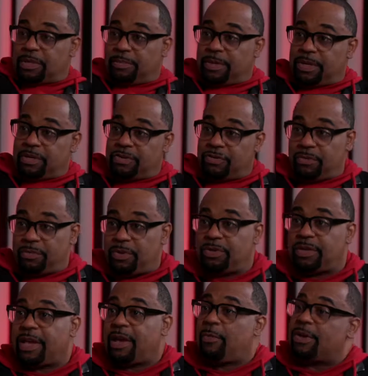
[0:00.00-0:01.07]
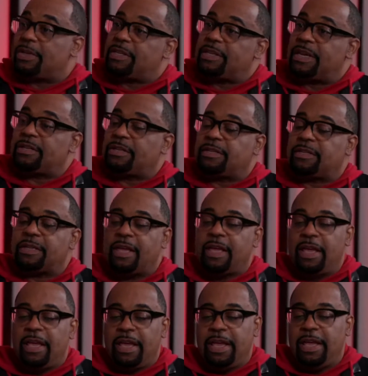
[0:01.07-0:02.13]
was the minister of music at West Angeles.
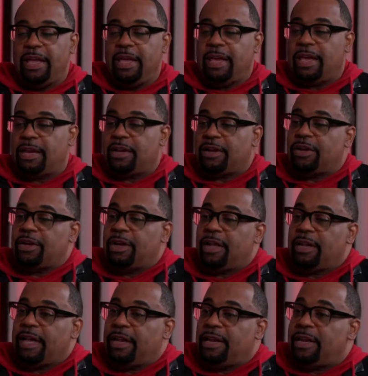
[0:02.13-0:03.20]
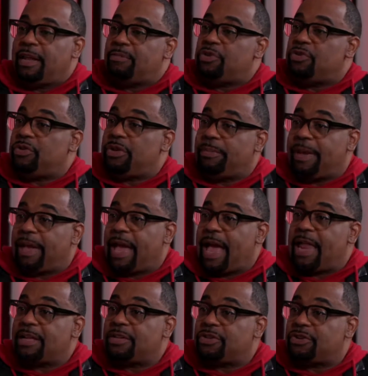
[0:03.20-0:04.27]
He and a lady named Judy
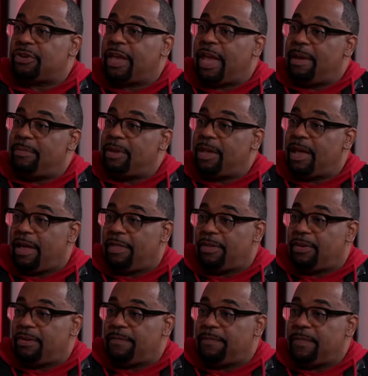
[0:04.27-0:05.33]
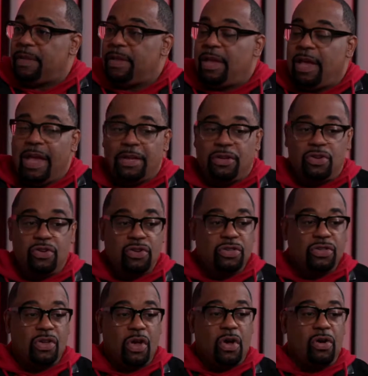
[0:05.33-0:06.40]
McAllister came together and took
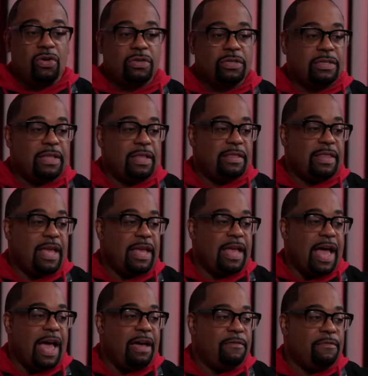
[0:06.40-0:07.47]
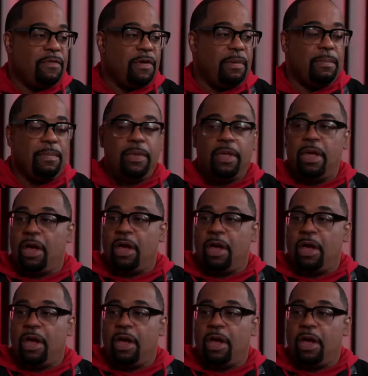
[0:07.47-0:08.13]
songs that they got from